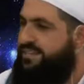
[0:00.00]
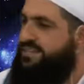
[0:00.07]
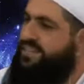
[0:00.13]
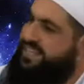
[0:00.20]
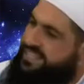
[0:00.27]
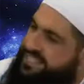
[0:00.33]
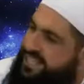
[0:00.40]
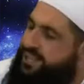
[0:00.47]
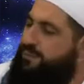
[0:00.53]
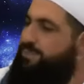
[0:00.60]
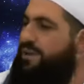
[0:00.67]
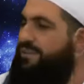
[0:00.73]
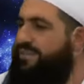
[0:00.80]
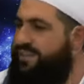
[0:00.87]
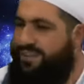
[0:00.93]
So they said, "Our
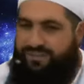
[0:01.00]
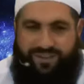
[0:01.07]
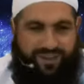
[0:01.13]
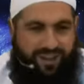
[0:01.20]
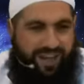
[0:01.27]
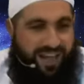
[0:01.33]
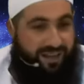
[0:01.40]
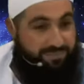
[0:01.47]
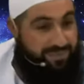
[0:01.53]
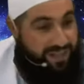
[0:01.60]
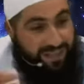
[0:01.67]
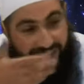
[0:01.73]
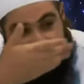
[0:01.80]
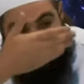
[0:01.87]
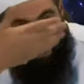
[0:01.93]
Prophet of Allah,
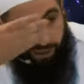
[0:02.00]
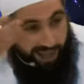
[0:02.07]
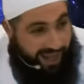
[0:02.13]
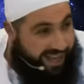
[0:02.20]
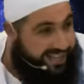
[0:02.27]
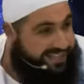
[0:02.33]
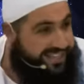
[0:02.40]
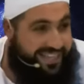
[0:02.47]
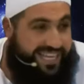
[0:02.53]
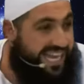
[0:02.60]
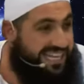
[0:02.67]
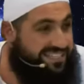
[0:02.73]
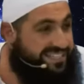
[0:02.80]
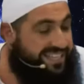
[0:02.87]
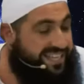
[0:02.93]
Abdullah is blind, he
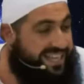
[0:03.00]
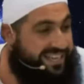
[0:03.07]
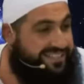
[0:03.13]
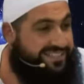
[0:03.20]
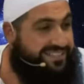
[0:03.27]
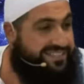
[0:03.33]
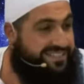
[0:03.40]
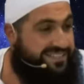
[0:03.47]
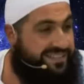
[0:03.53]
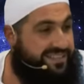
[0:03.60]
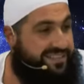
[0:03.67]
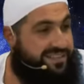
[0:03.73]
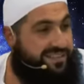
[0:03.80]
can't see us.